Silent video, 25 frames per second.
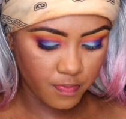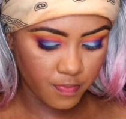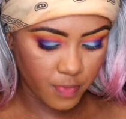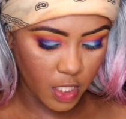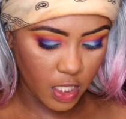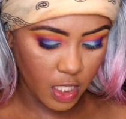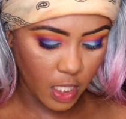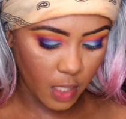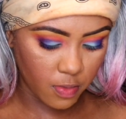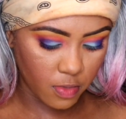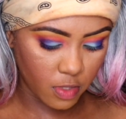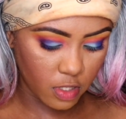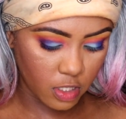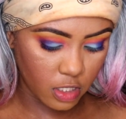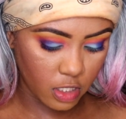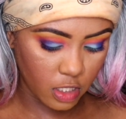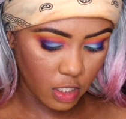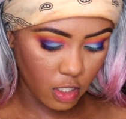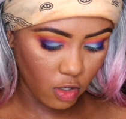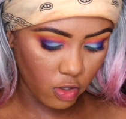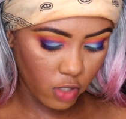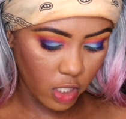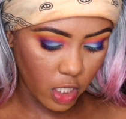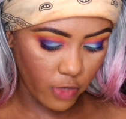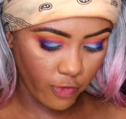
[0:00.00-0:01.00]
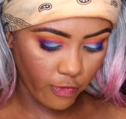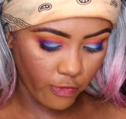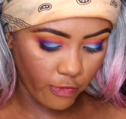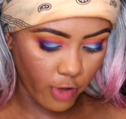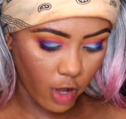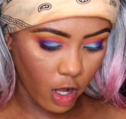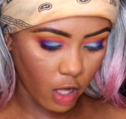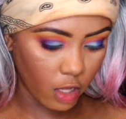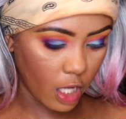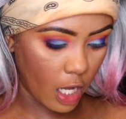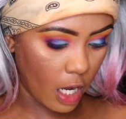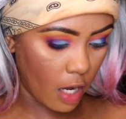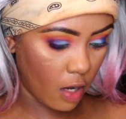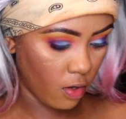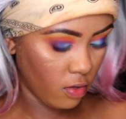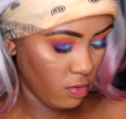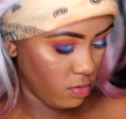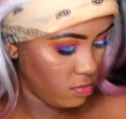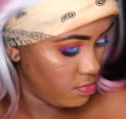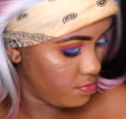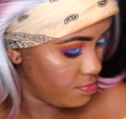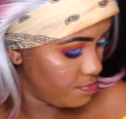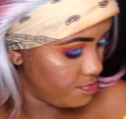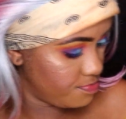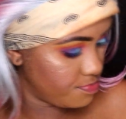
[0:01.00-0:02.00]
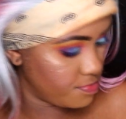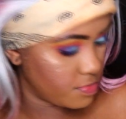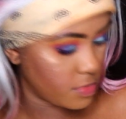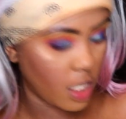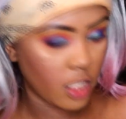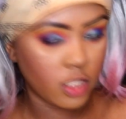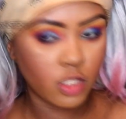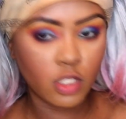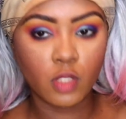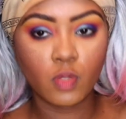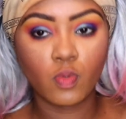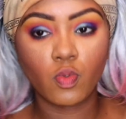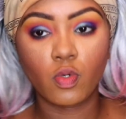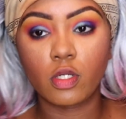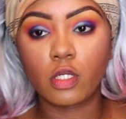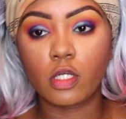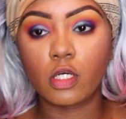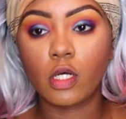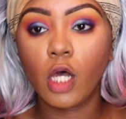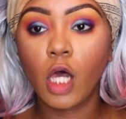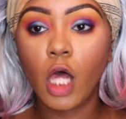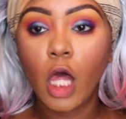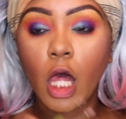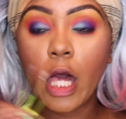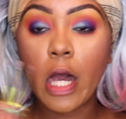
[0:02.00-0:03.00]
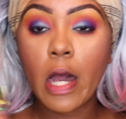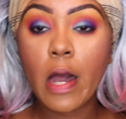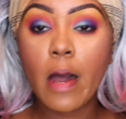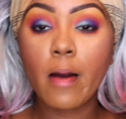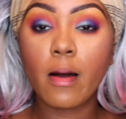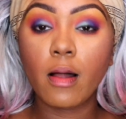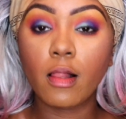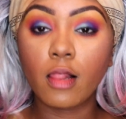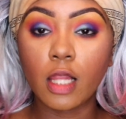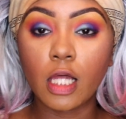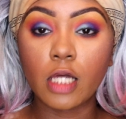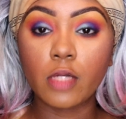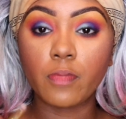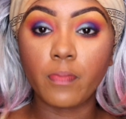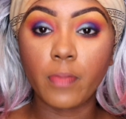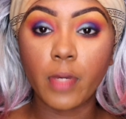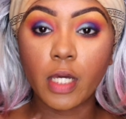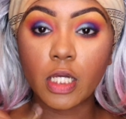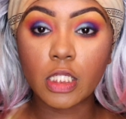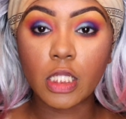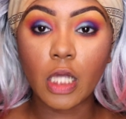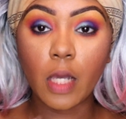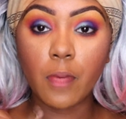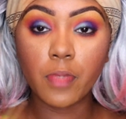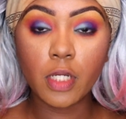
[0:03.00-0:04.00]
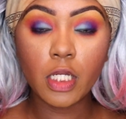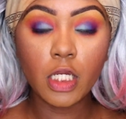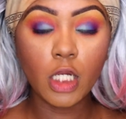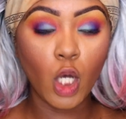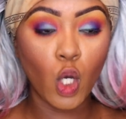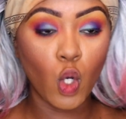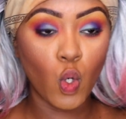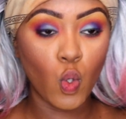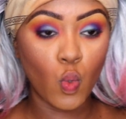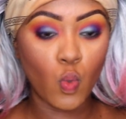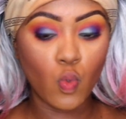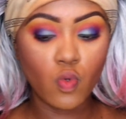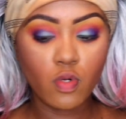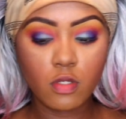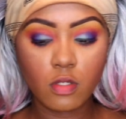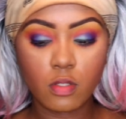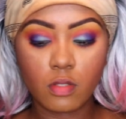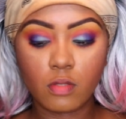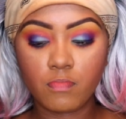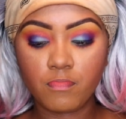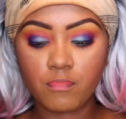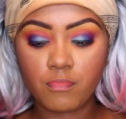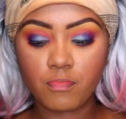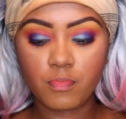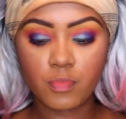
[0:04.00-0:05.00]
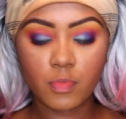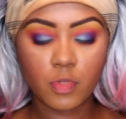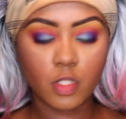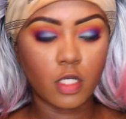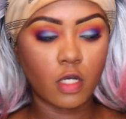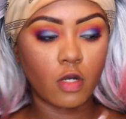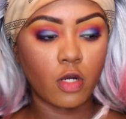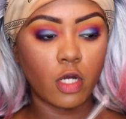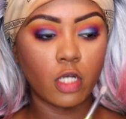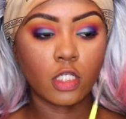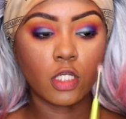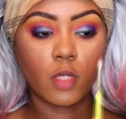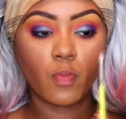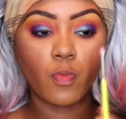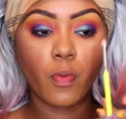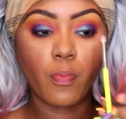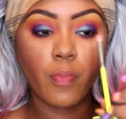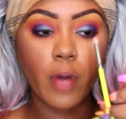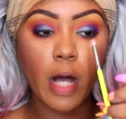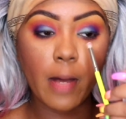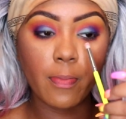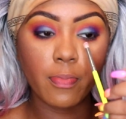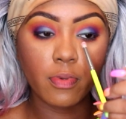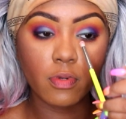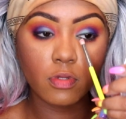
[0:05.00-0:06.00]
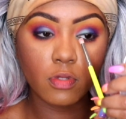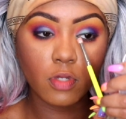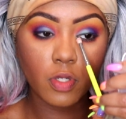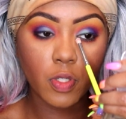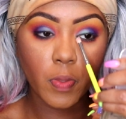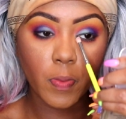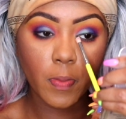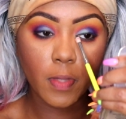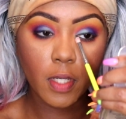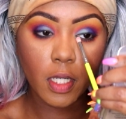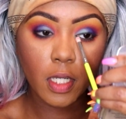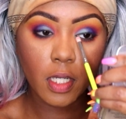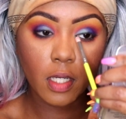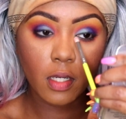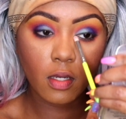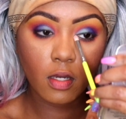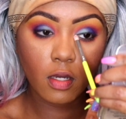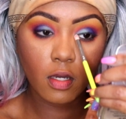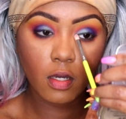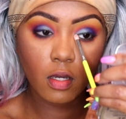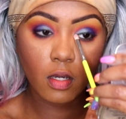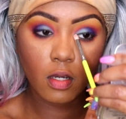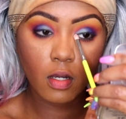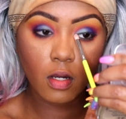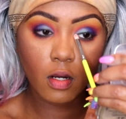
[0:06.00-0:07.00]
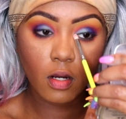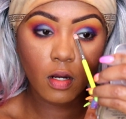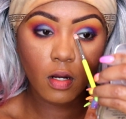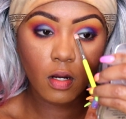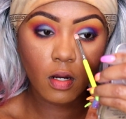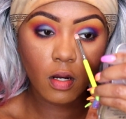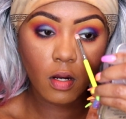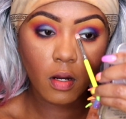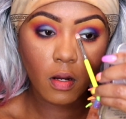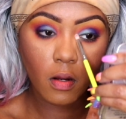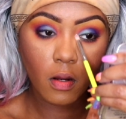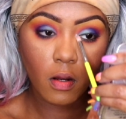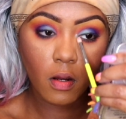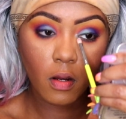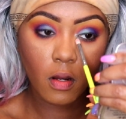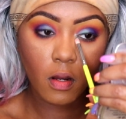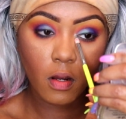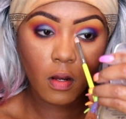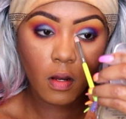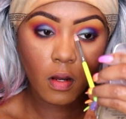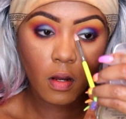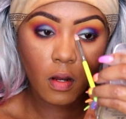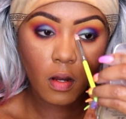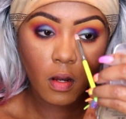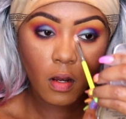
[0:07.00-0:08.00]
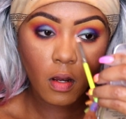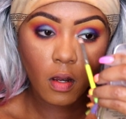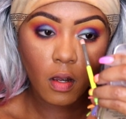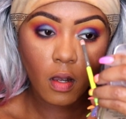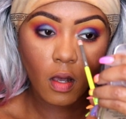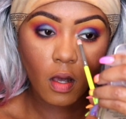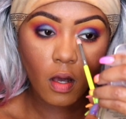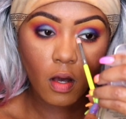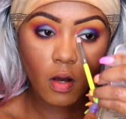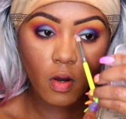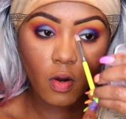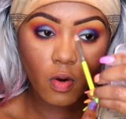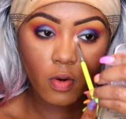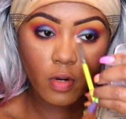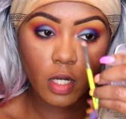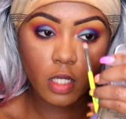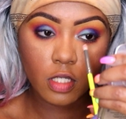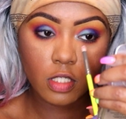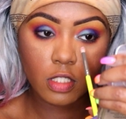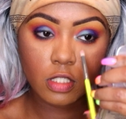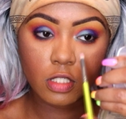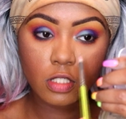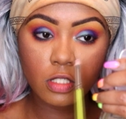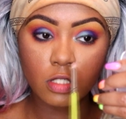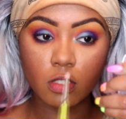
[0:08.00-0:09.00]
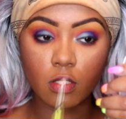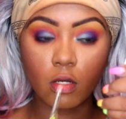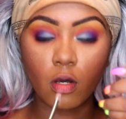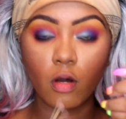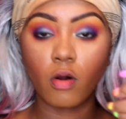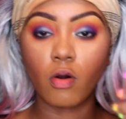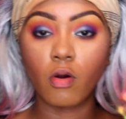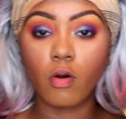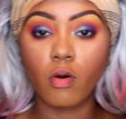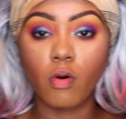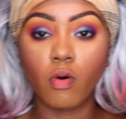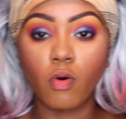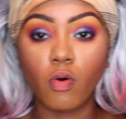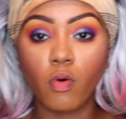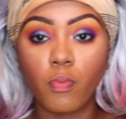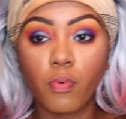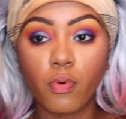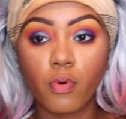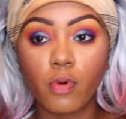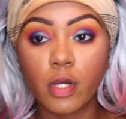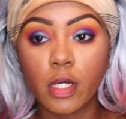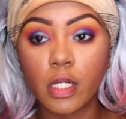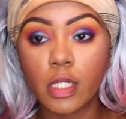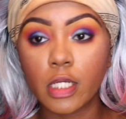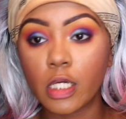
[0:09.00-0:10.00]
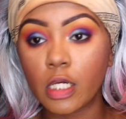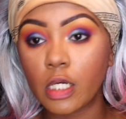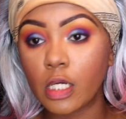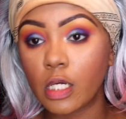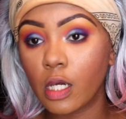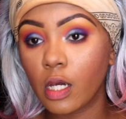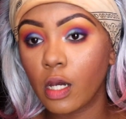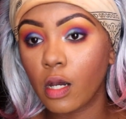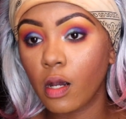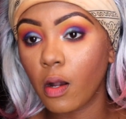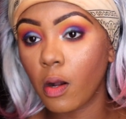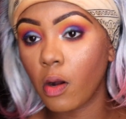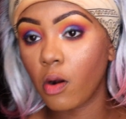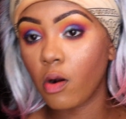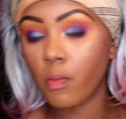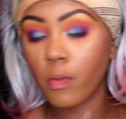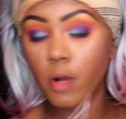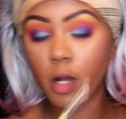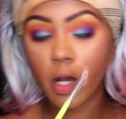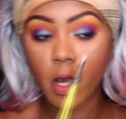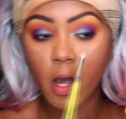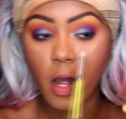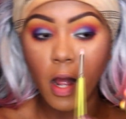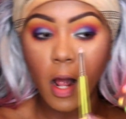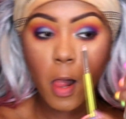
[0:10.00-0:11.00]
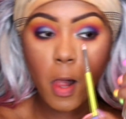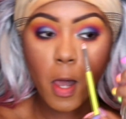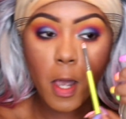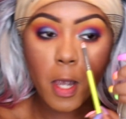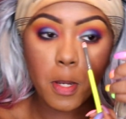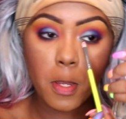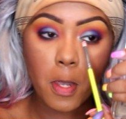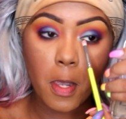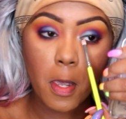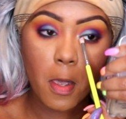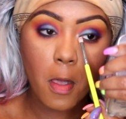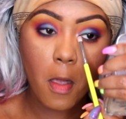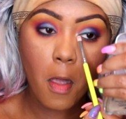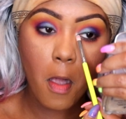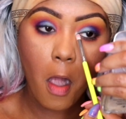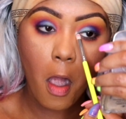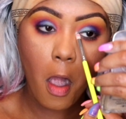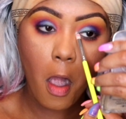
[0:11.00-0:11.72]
And I'm still getting fallout. I just want to make that be known. All right, so I'm gonna pop a little bit here. Oh, that's so pretty. Oh my god, I like that.